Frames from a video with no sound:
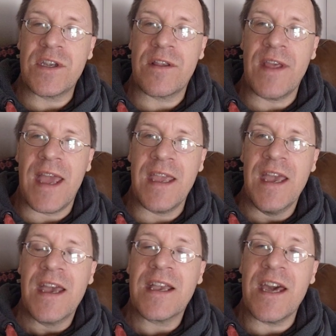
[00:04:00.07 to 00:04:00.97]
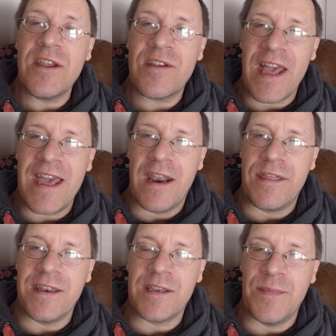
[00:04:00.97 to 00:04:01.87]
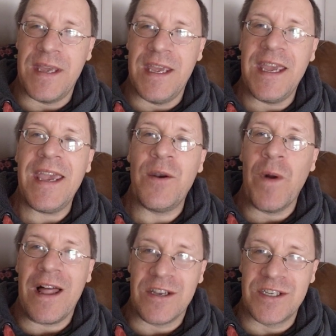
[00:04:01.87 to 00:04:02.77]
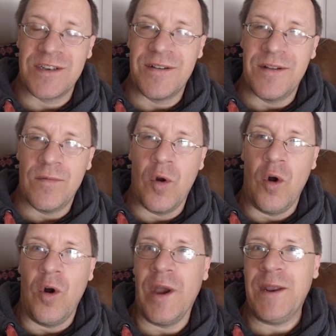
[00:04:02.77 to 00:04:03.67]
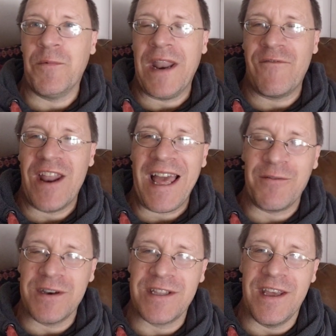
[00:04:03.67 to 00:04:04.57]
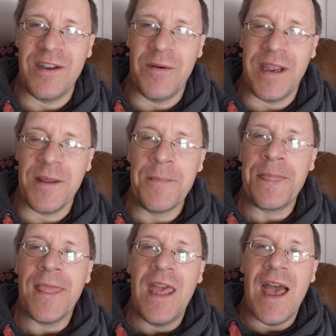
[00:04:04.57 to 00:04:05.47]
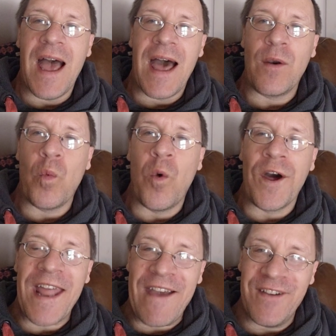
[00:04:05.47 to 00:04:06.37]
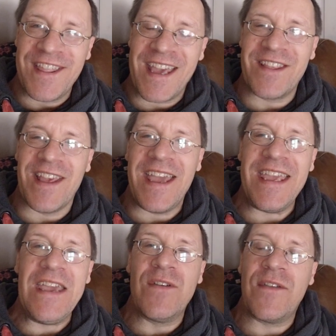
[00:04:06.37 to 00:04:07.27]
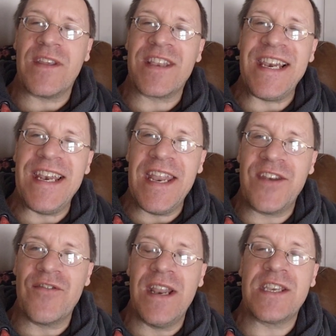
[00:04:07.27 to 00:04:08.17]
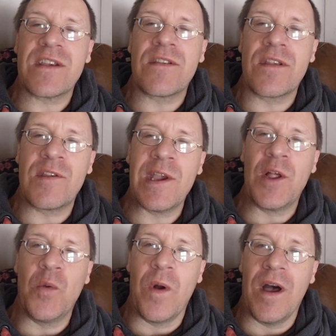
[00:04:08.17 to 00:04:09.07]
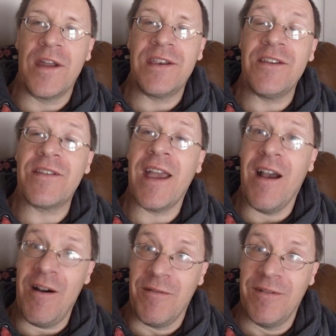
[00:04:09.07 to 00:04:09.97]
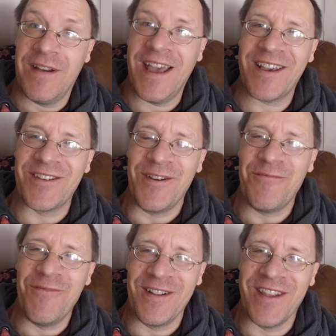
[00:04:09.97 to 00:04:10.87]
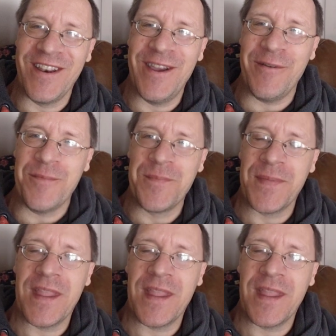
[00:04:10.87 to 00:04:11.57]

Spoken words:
just saying, can you say anything to me in Welsh or in whatever language they're doing? And whatever they say, even if it's literally just a single word, you say, oh, excellent, well done you.